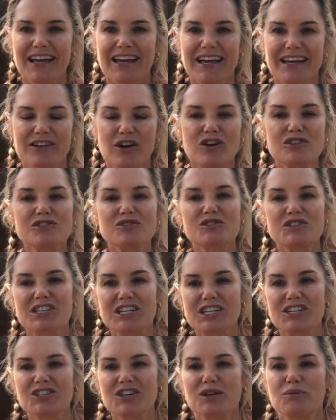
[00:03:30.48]
and also
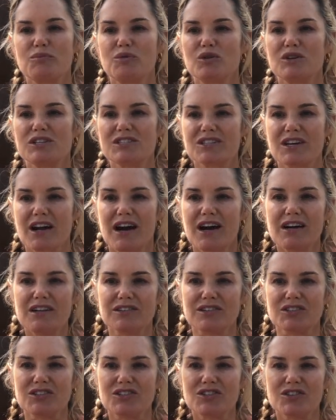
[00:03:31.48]
teach at a Buddhist
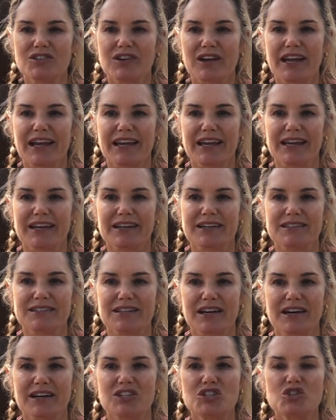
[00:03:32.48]
college,
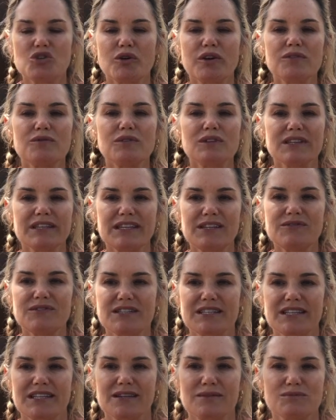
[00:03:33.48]
and join relief
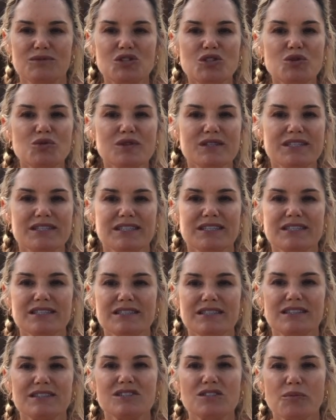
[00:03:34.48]
teams to
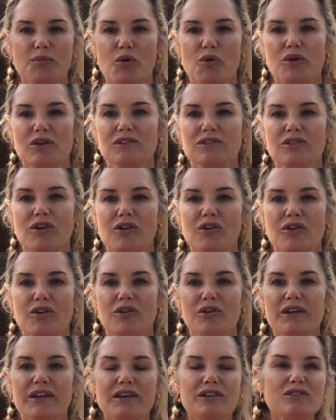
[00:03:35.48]
assist and support
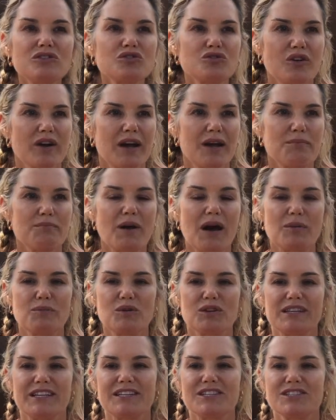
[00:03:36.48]
local hill tribe
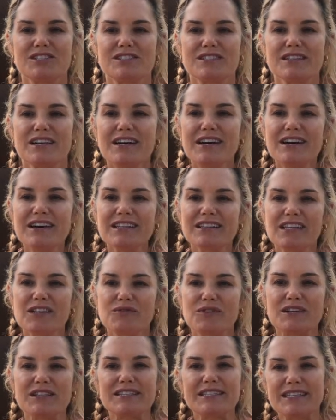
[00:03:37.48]
populations
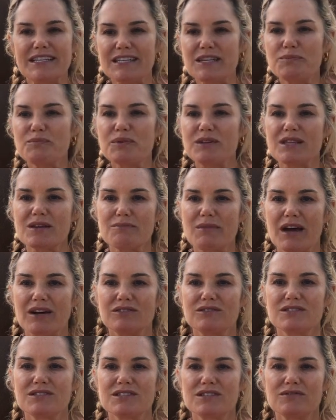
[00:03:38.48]
living deep in the
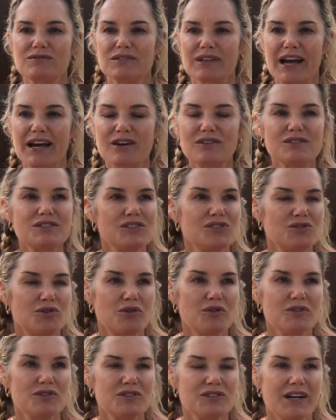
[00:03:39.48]
mountains of Laos and
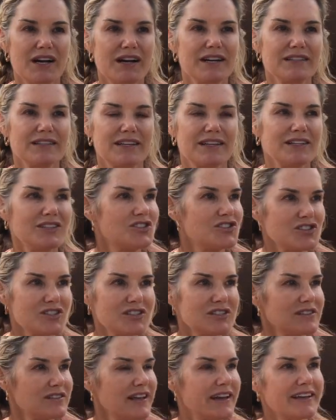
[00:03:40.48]
northern Thailand.
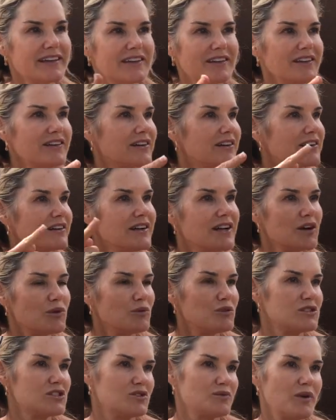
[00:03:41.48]
Just like here,
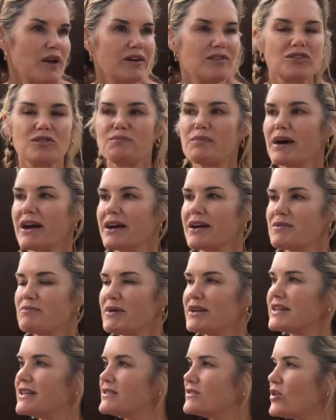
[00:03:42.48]
we're surrounded by
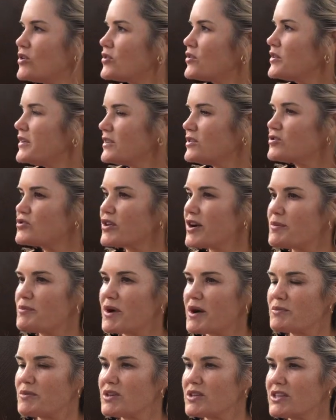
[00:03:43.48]
many local hill tribe
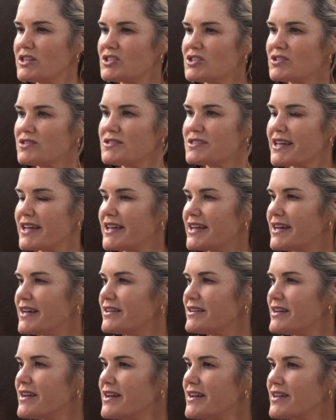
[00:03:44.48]
populations,
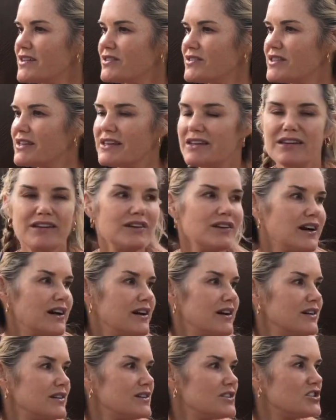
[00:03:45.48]
and the
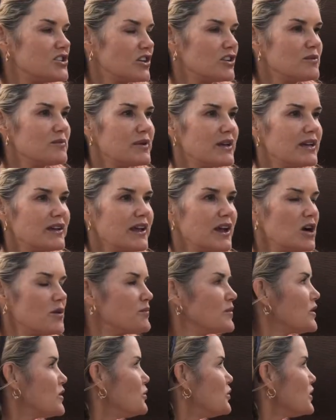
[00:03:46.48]
gentlemen
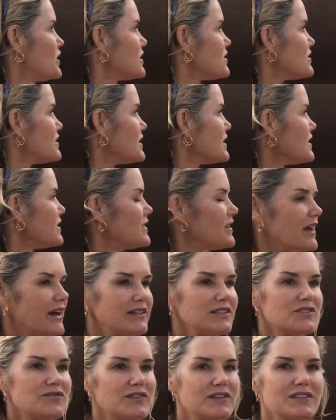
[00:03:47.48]
helping with the
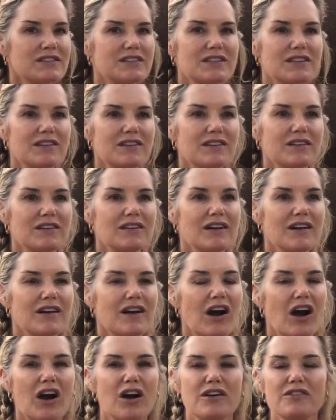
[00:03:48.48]
elephants here
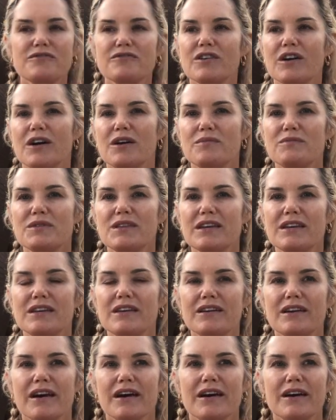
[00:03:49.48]
are from
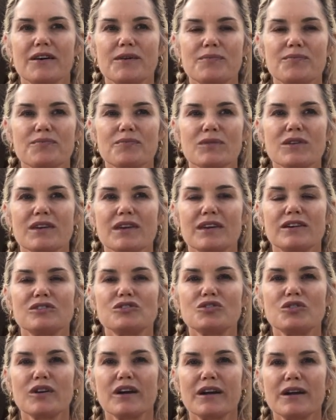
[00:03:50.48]
the
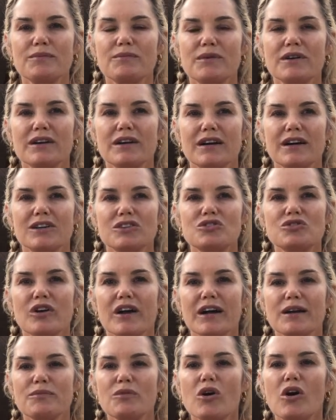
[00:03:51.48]
hill tribe
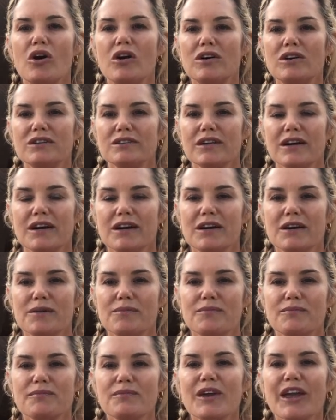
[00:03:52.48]
called
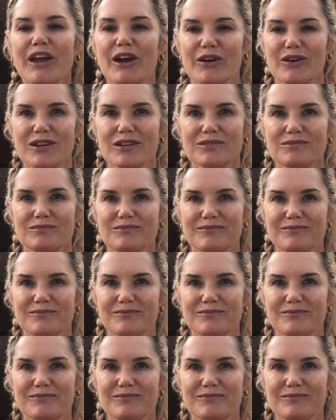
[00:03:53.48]
Karen.